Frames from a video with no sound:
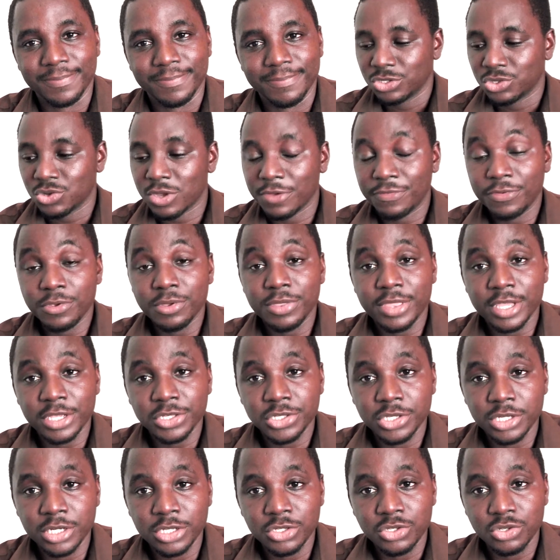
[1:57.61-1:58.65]
So a few
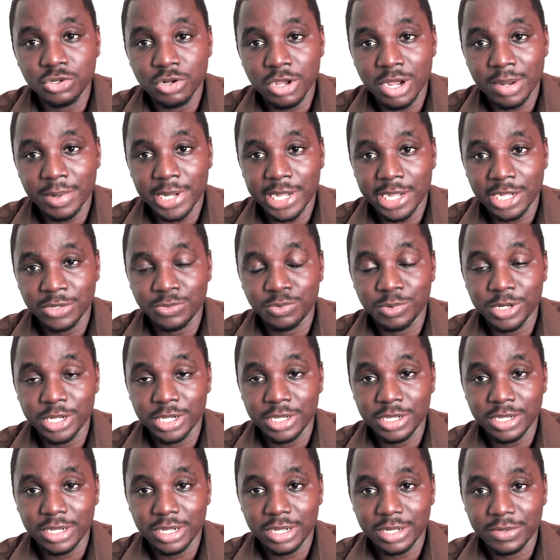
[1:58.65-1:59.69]
things you need to know about
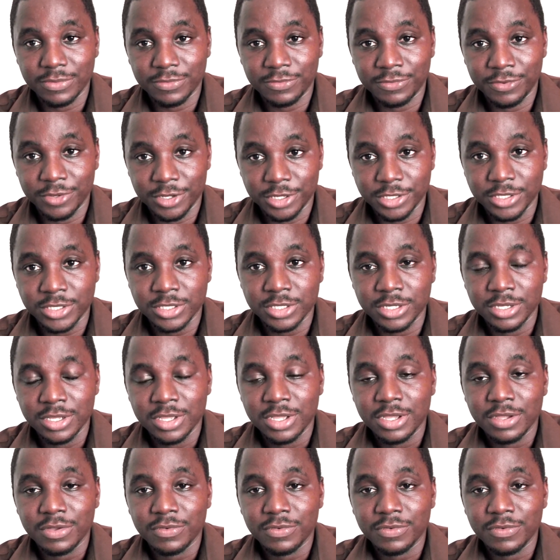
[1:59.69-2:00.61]
Upwork first.